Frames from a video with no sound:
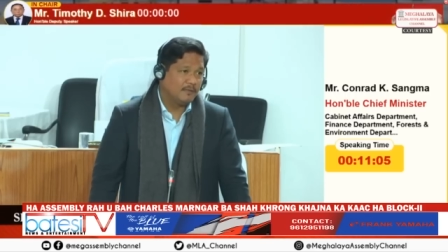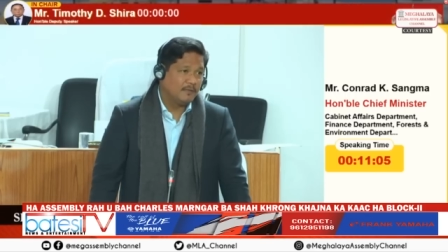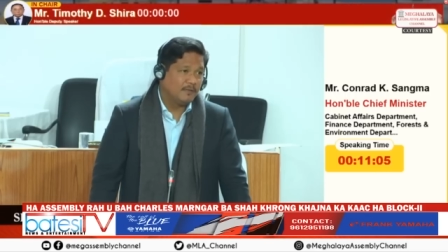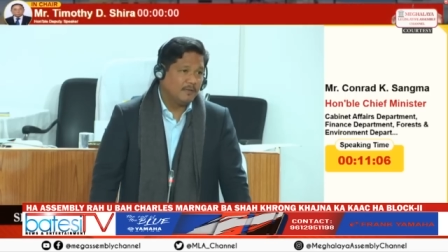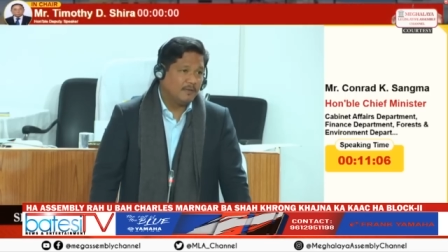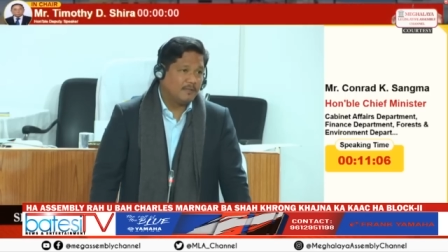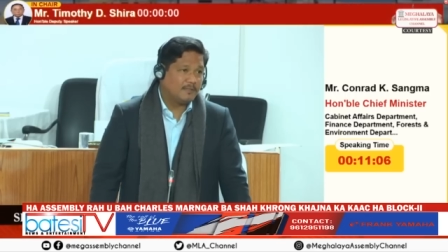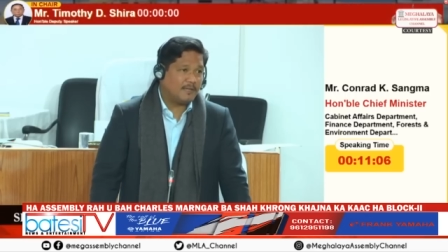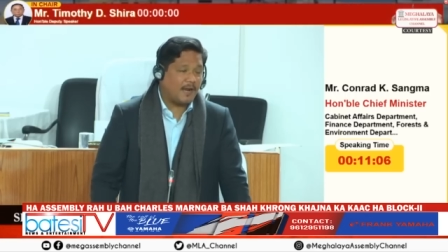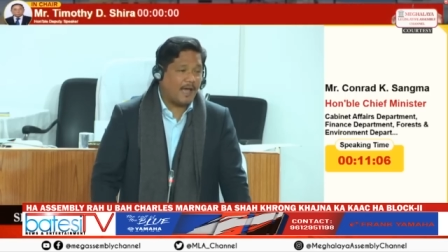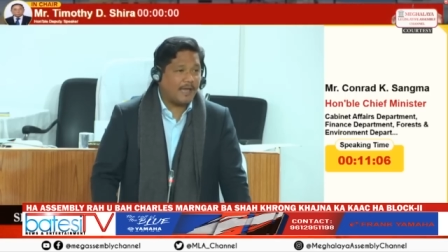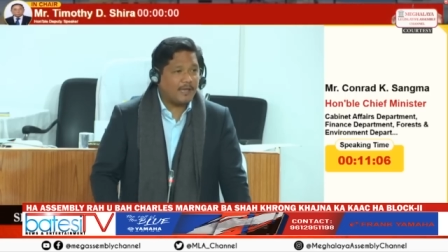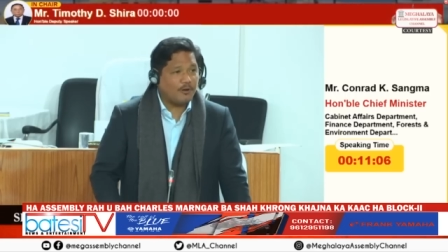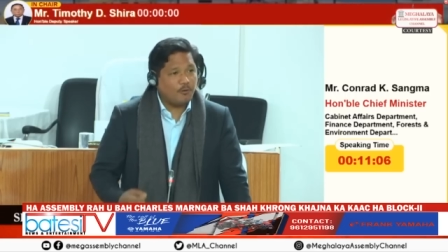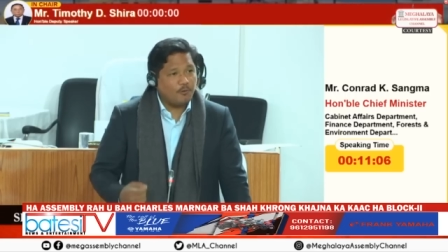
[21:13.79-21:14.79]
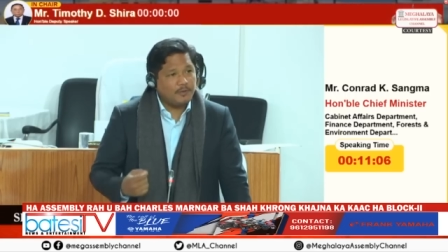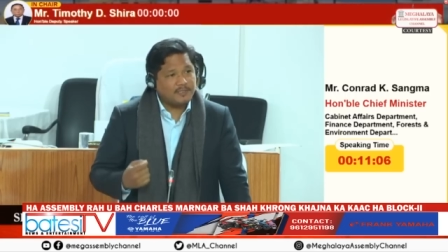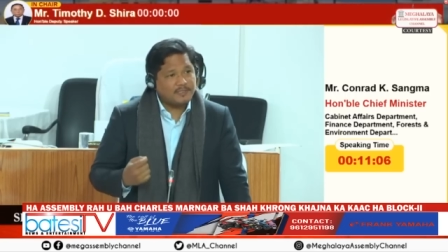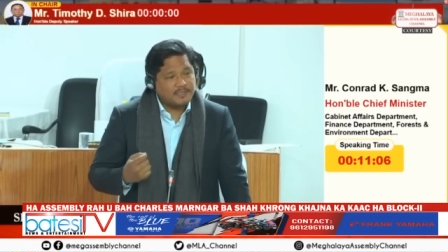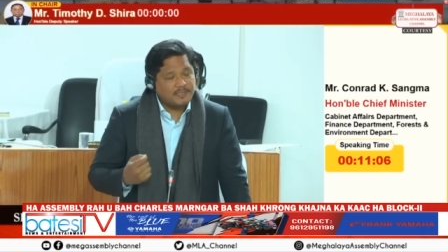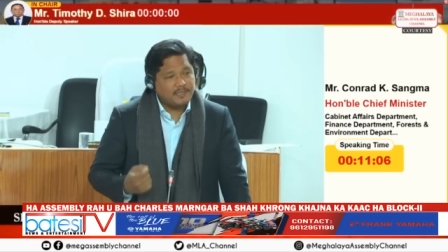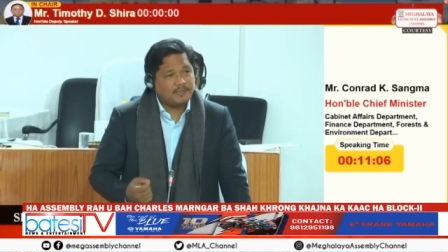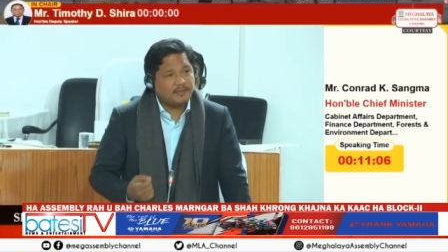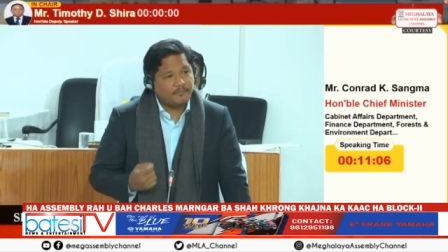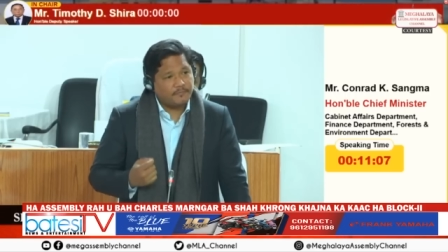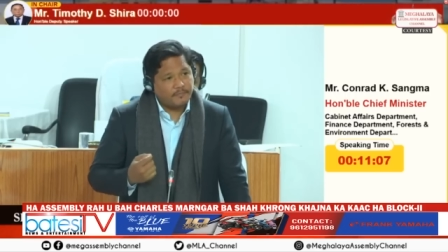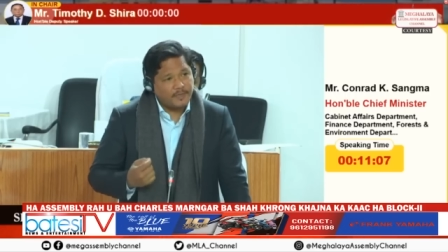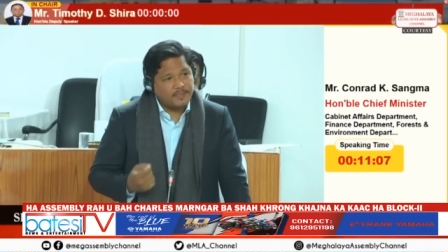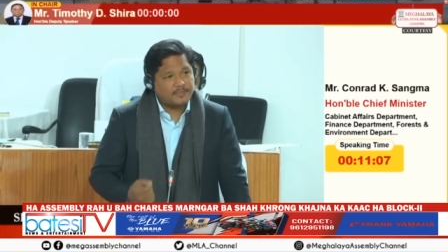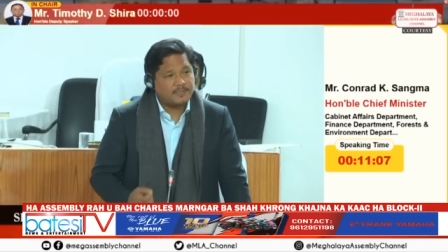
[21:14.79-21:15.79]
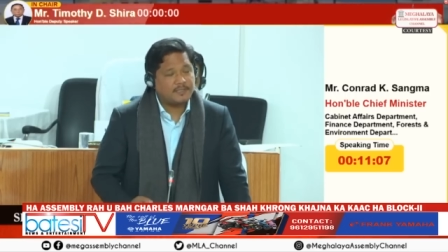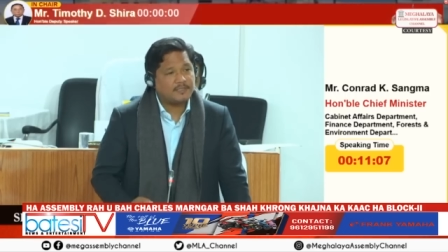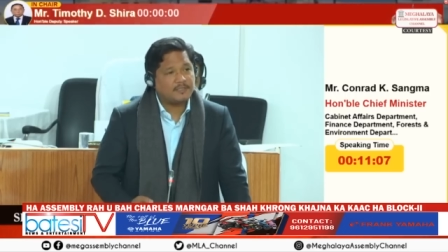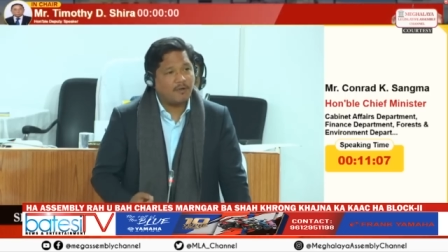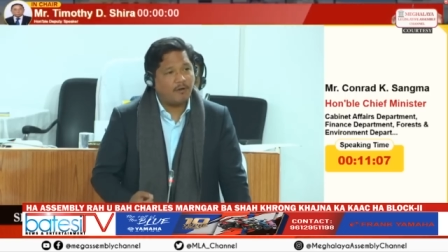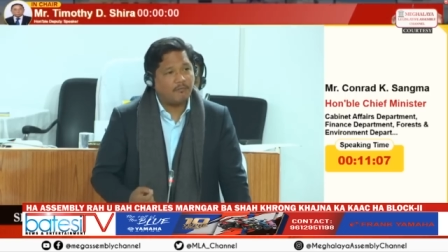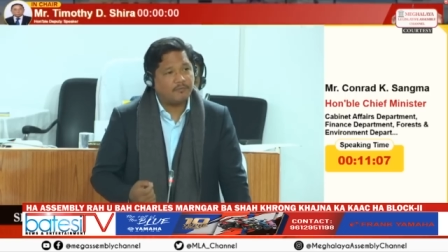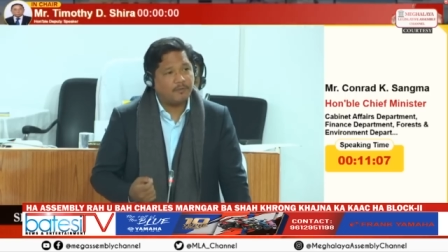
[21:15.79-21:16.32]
sir, I can only see the faces of